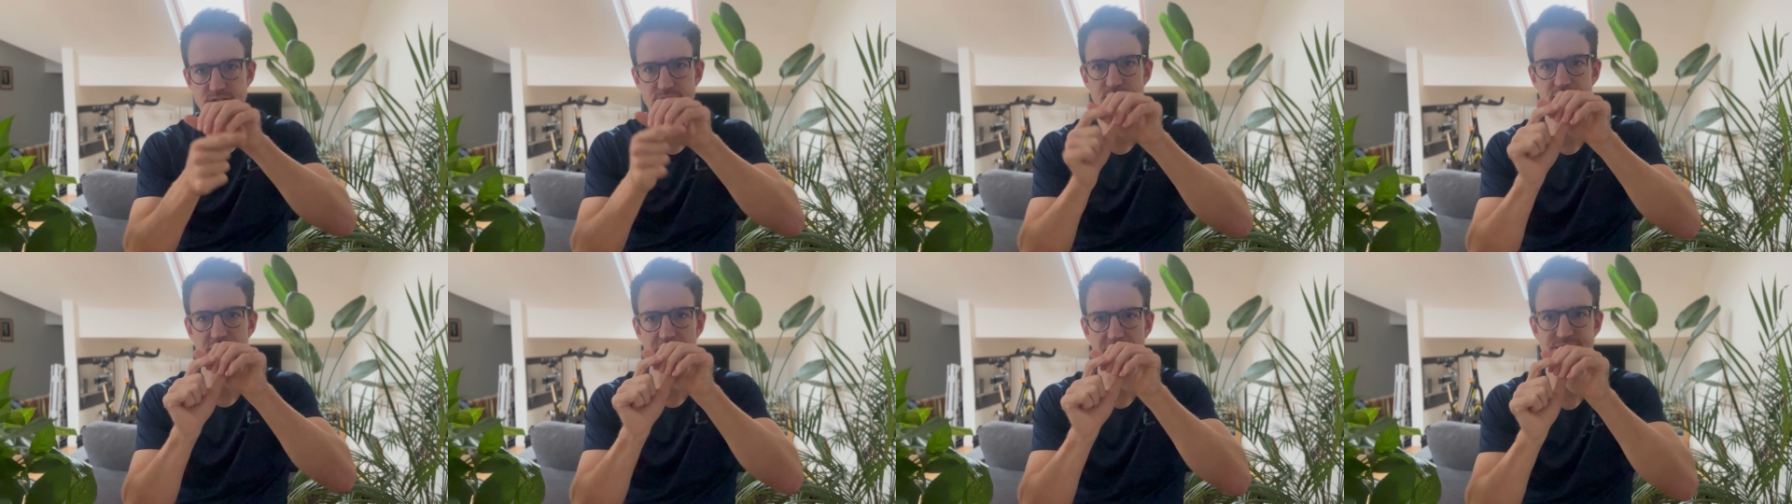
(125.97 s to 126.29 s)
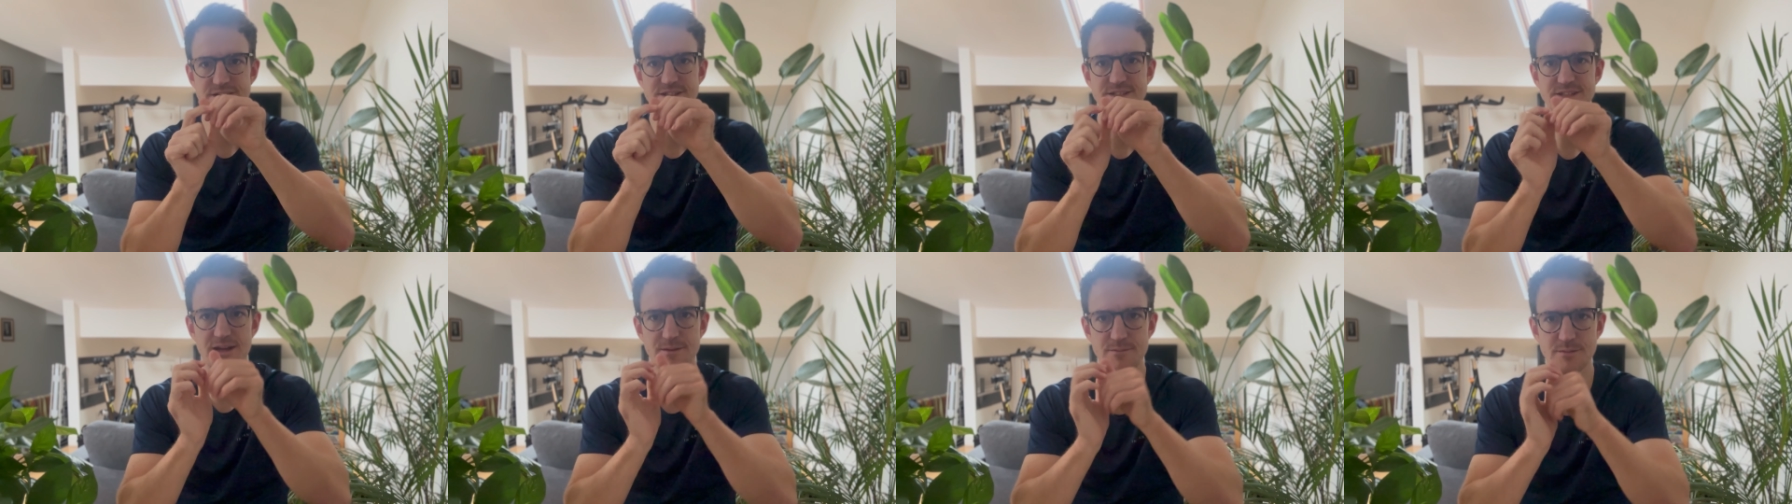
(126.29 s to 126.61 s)
the
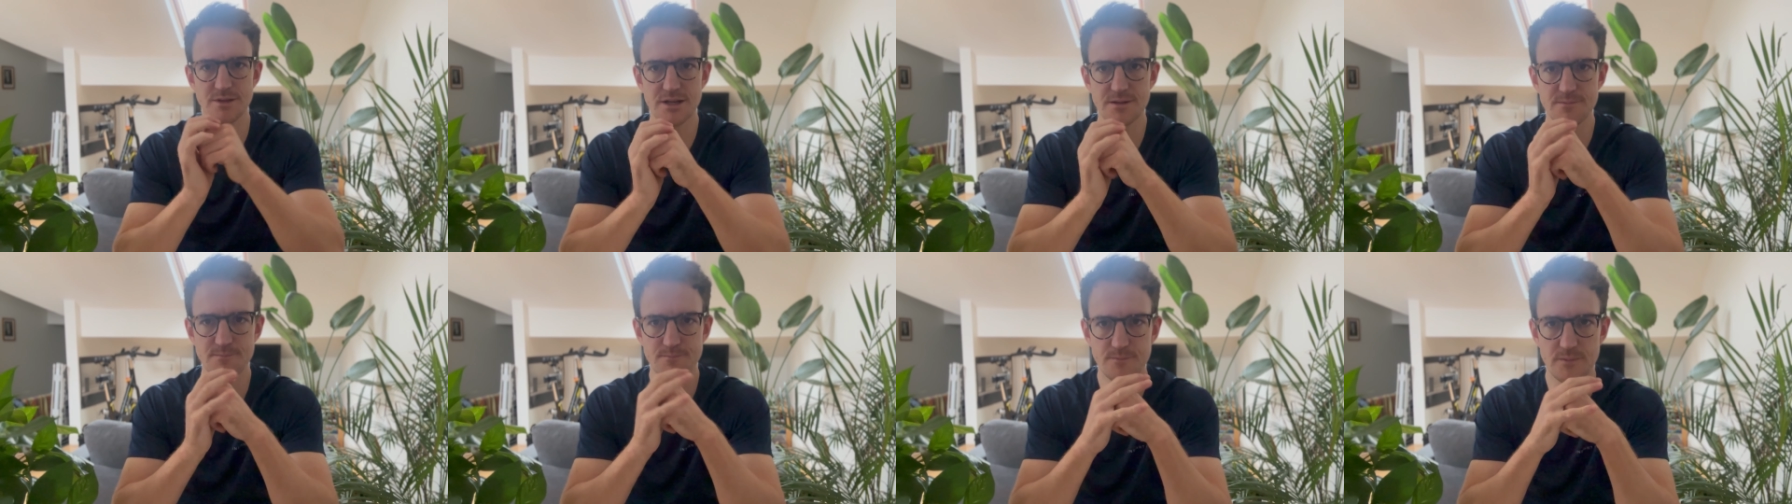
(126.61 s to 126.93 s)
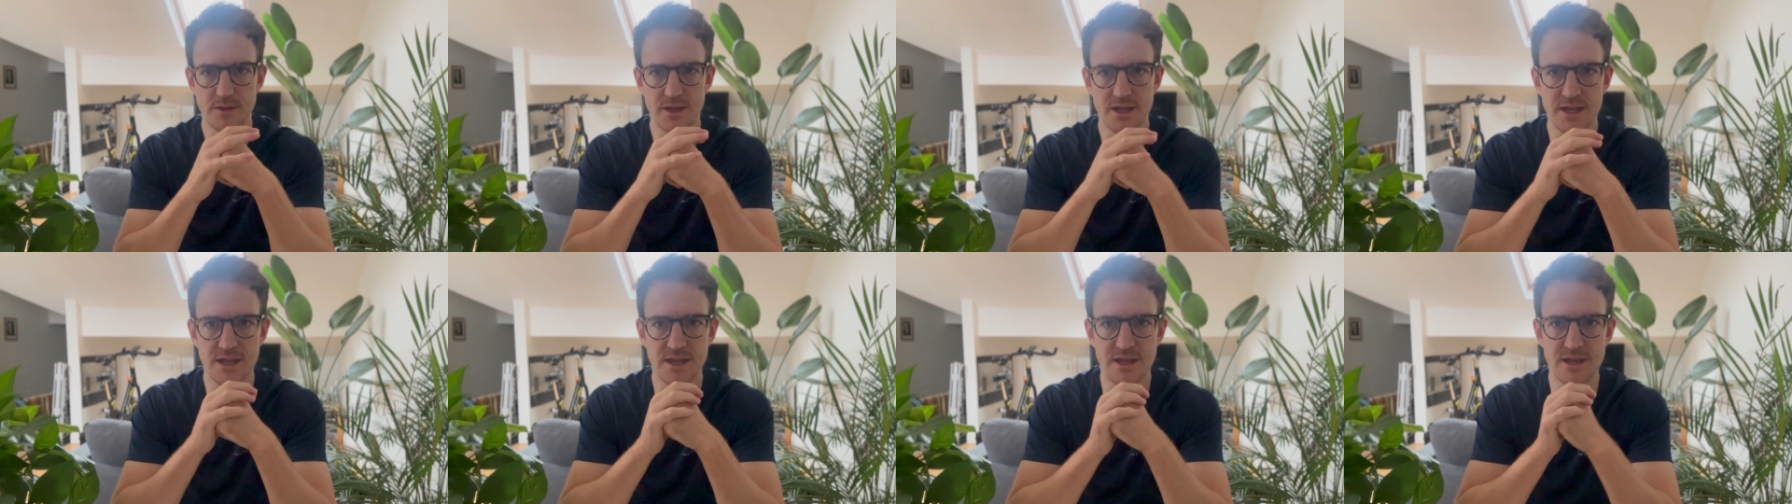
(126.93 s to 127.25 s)
acetabulum
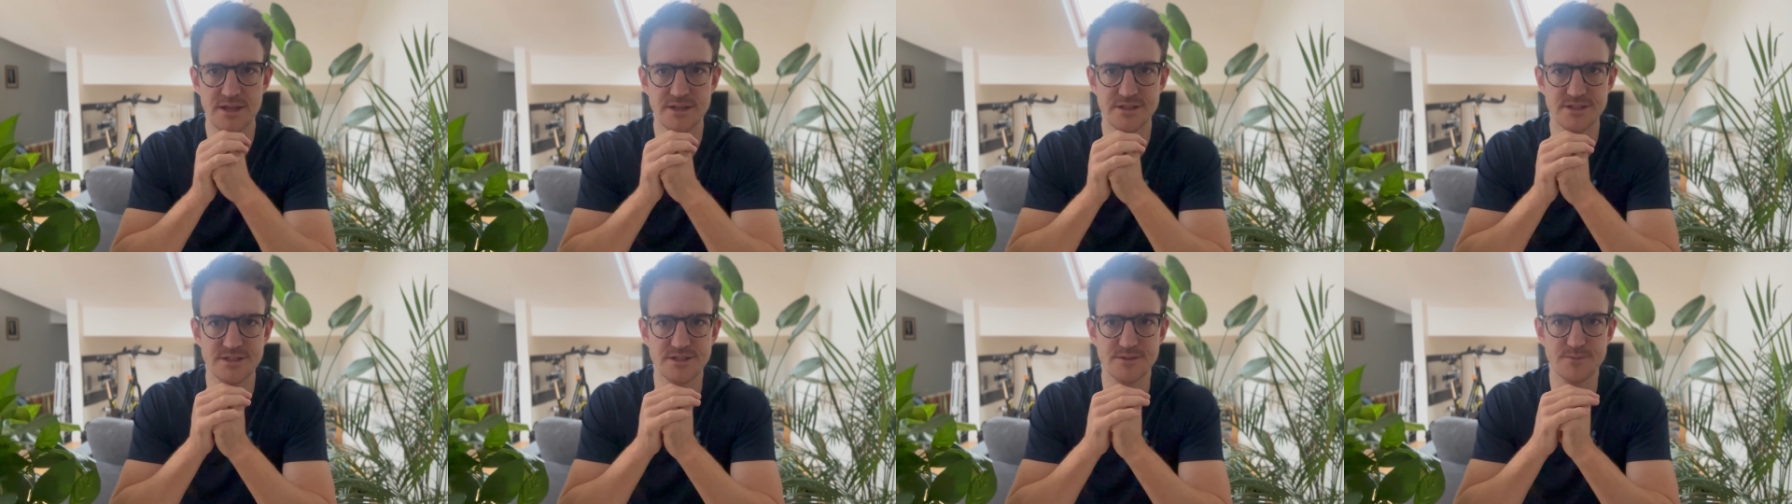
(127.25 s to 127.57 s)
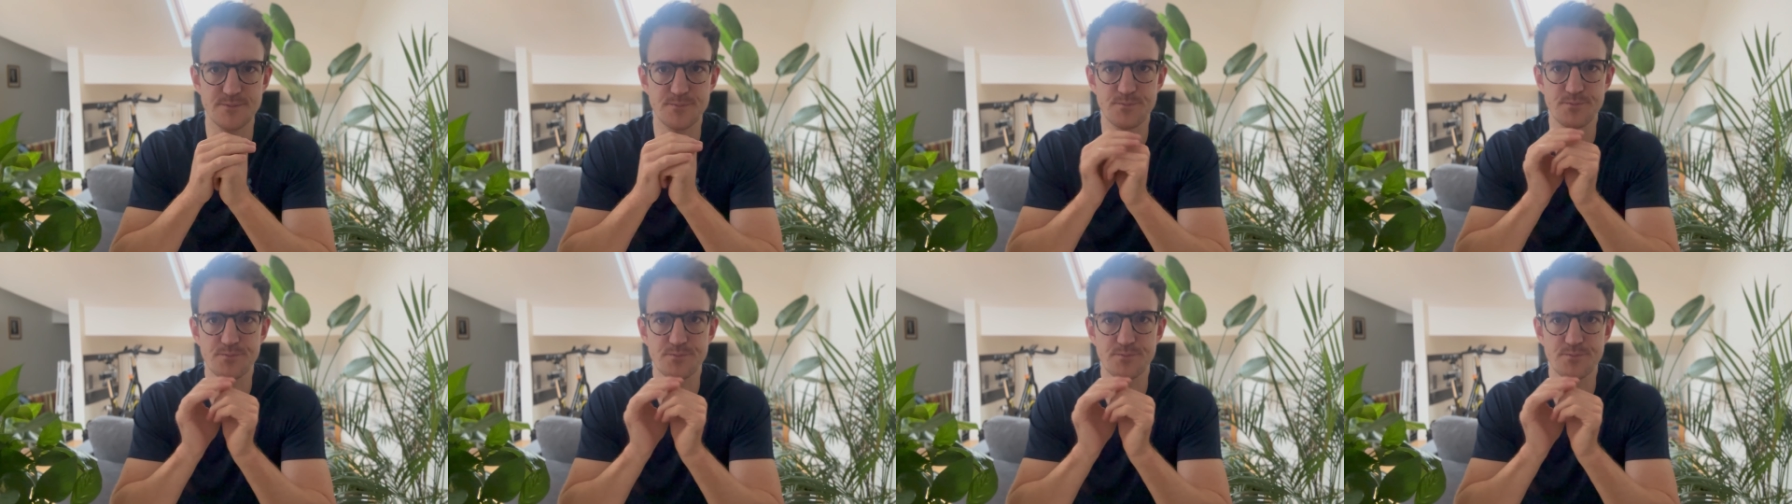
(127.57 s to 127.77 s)
is